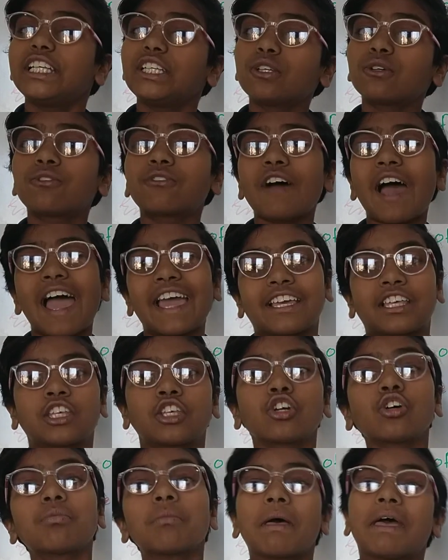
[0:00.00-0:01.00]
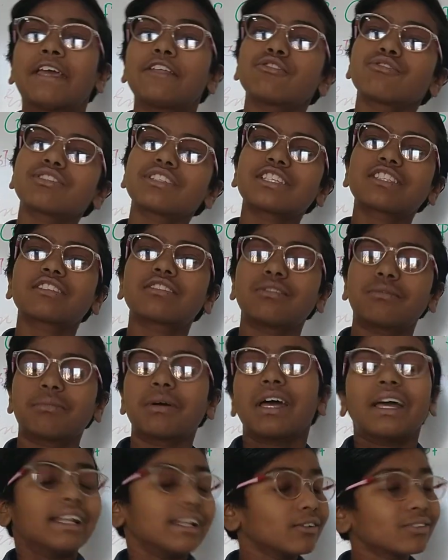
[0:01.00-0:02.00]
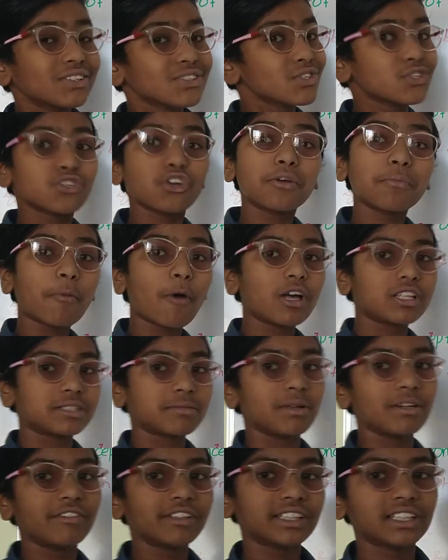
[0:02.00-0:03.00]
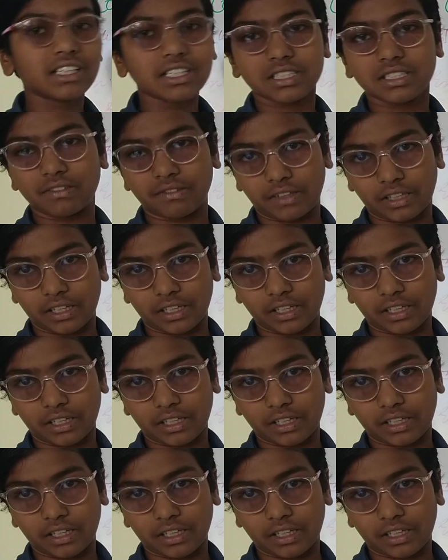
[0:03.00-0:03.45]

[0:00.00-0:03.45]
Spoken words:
5 cube into 6 cube. Now this is not possible with this way,